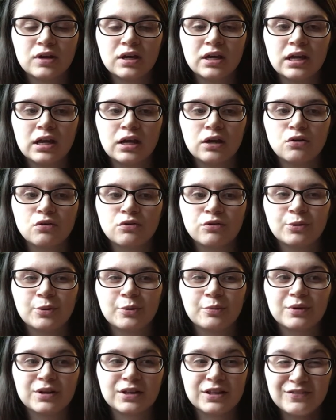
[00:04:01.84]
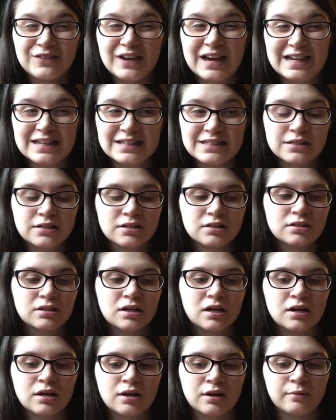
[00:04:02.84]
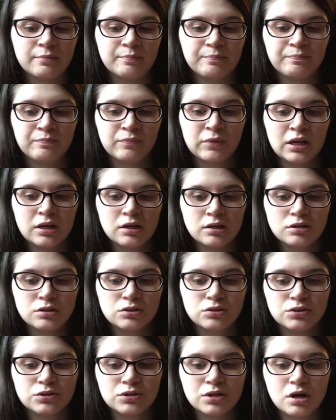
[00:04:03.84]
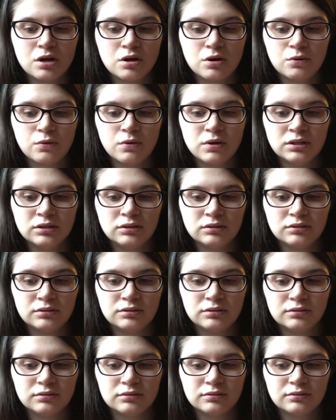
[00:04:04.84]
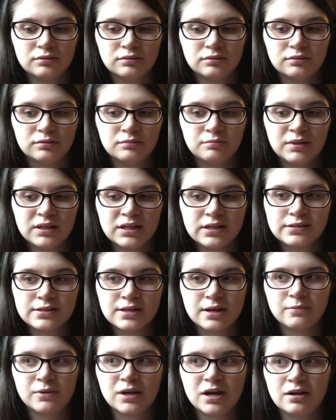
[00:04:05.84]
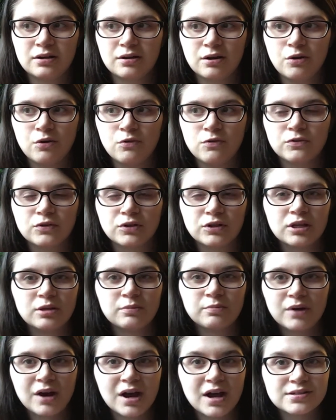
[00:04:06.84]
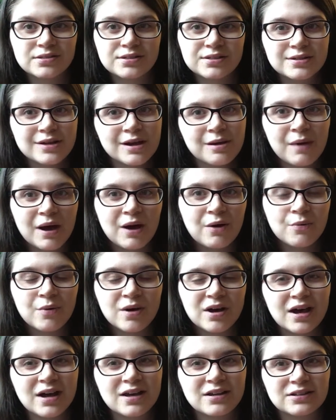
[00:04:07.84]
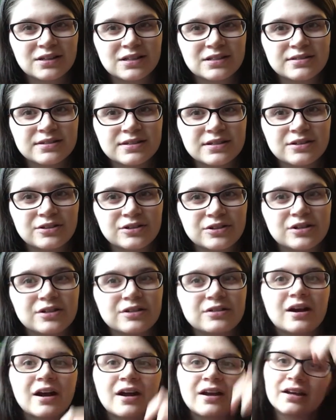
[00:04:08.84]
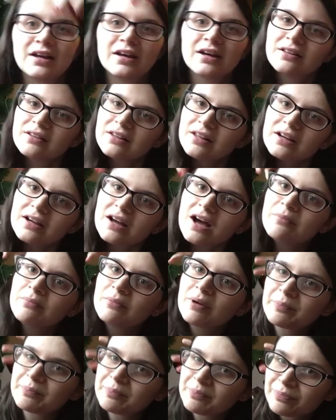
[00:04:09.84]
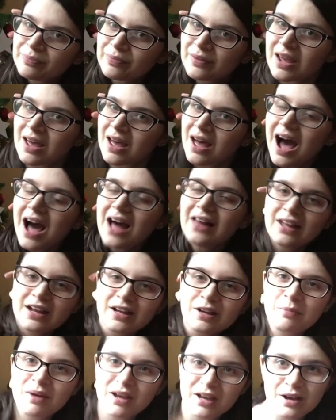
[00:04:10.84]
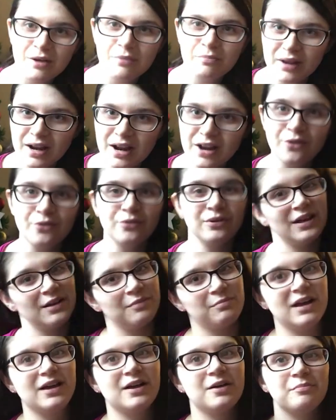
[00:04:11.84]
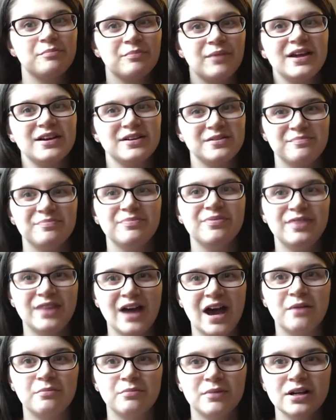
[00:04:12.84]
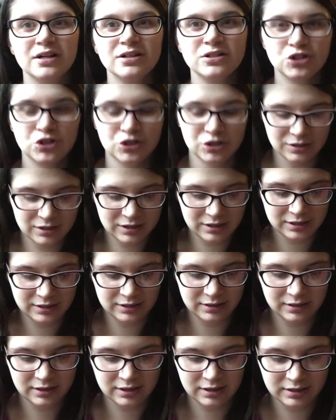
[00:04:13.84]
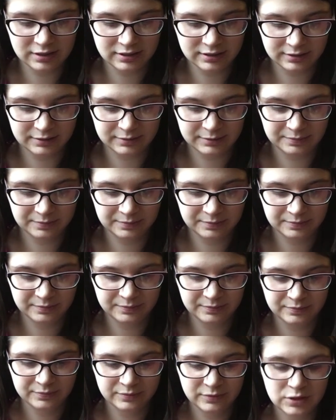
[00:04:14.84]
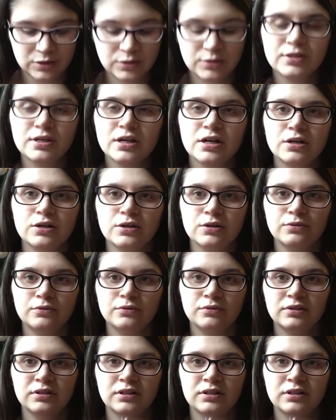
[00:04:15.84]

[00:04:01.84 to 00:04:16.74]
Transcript: and I go through it really fast. Um, so because I'm not overly pressed about what kind of concealer I get, like I'm not I like makeup, but I don't like makeup like that much. Um, so